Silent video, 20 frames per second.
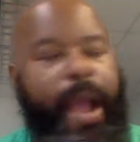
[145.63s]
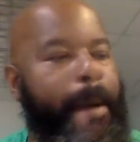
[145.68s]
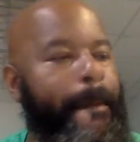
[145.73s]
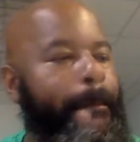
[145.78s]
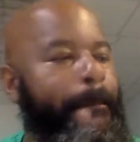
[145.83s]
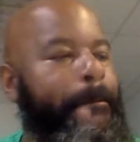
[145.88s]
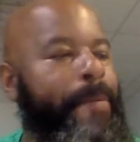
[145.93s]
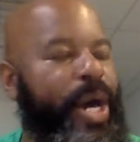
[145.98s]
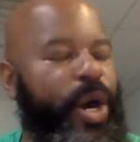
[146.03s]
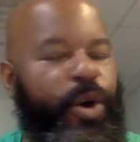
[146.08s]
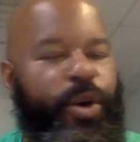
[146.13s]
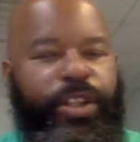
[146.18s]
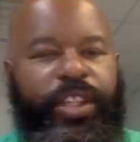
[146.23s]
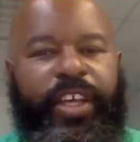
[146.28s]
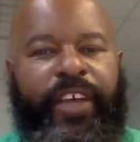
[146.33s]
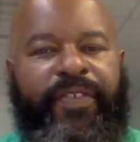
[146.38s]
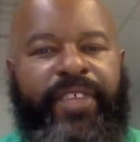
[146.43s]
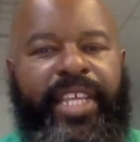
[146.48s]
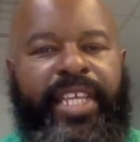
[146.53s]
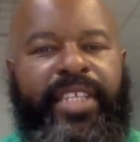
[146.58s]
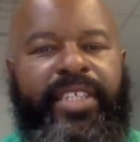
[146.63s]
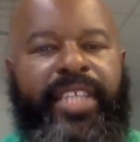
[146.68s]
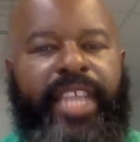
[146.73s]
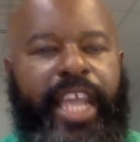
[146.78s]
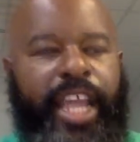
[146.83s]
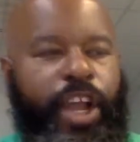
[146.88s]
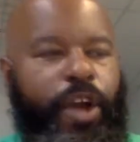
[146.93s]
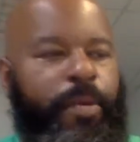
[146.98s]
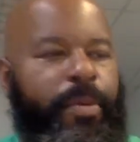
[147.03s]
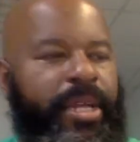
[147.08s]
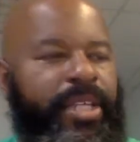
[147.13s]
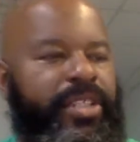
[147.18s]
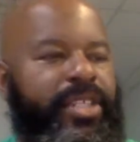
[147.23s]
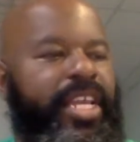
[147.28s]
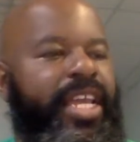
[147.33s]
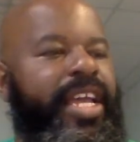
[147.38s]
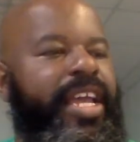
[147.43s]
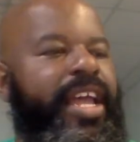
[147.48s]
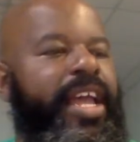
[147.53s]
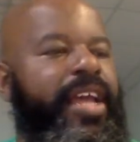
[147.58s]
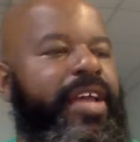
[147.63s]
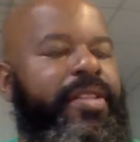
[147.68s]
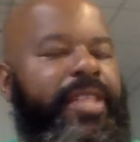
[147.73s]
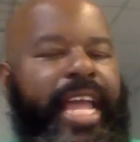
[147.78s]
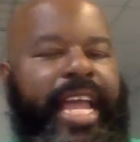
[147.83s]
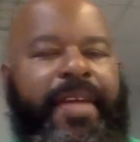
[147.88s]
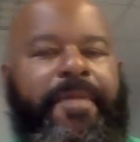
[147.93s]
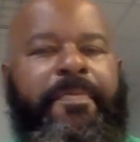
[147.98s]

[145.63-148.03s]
Both of these helmets, they